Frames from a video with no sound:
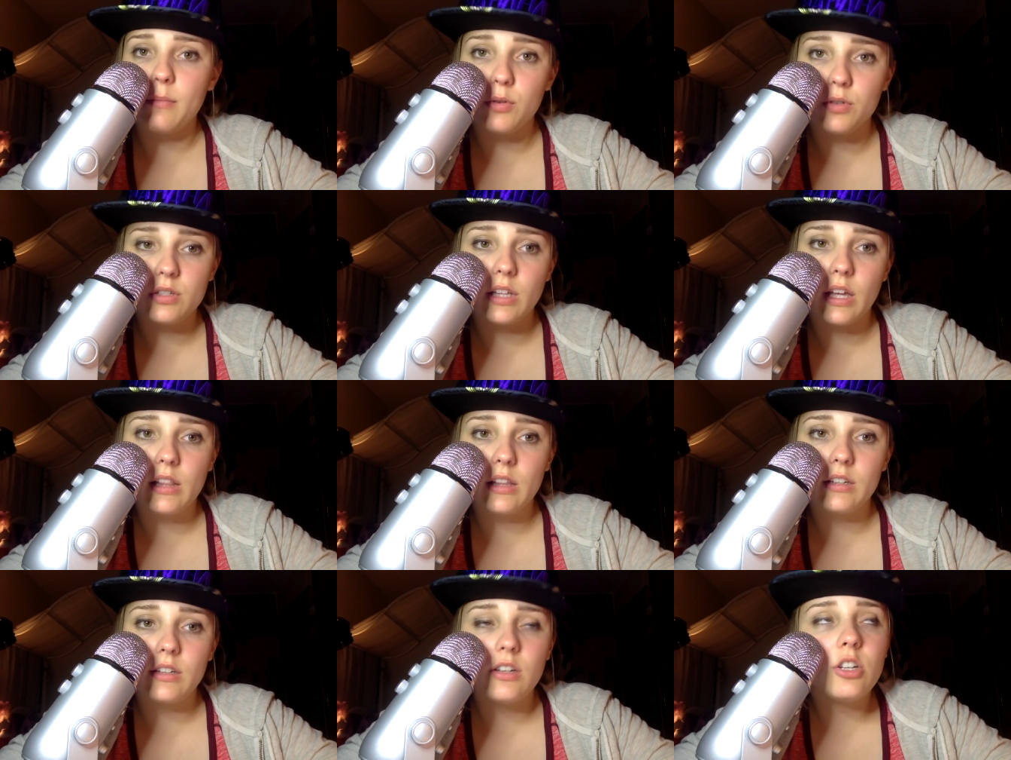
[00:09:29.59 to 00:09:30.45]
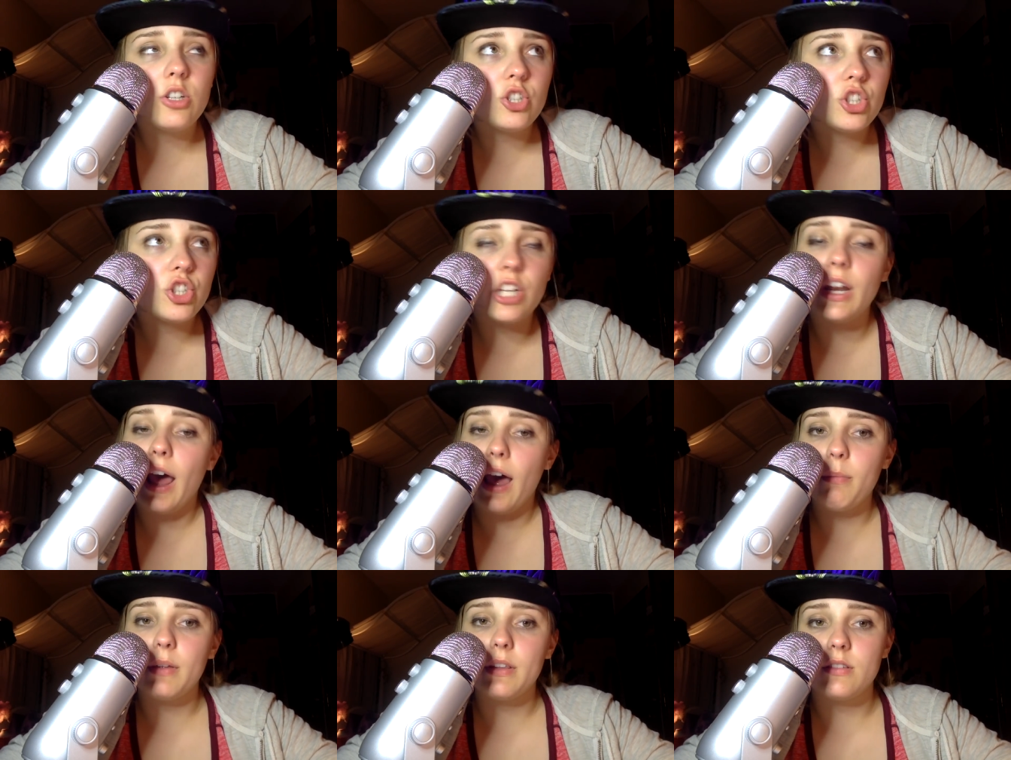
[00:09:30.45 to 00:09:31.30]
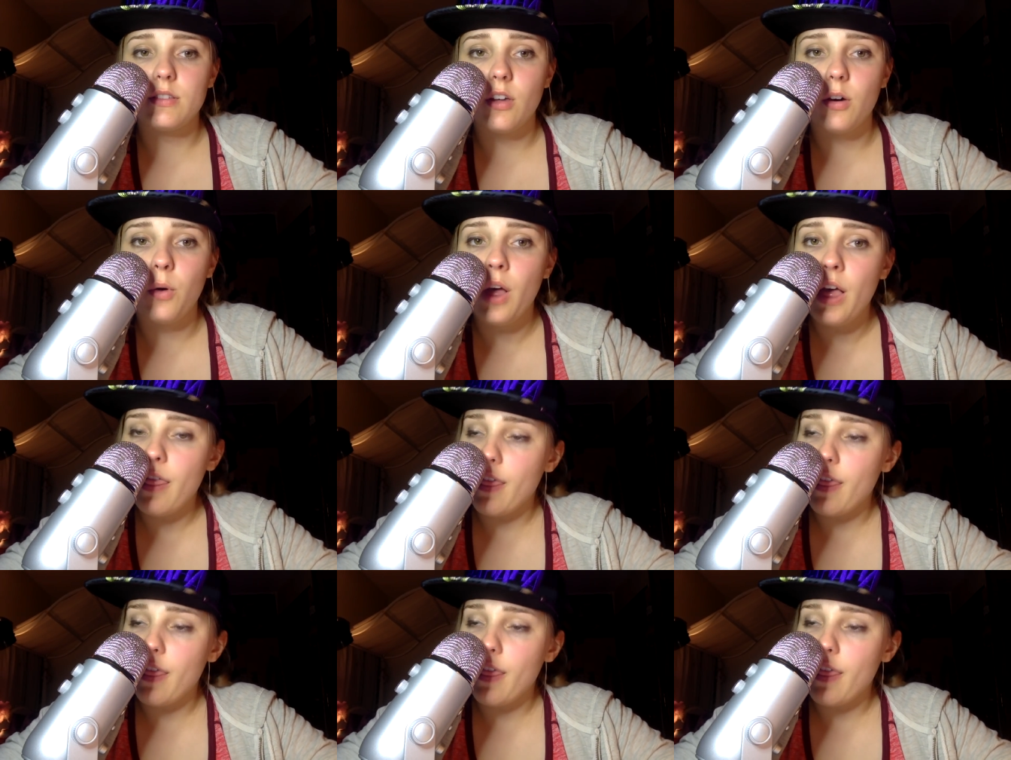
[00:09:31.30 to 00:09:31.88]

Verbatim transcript: most likely. Shit happens, though.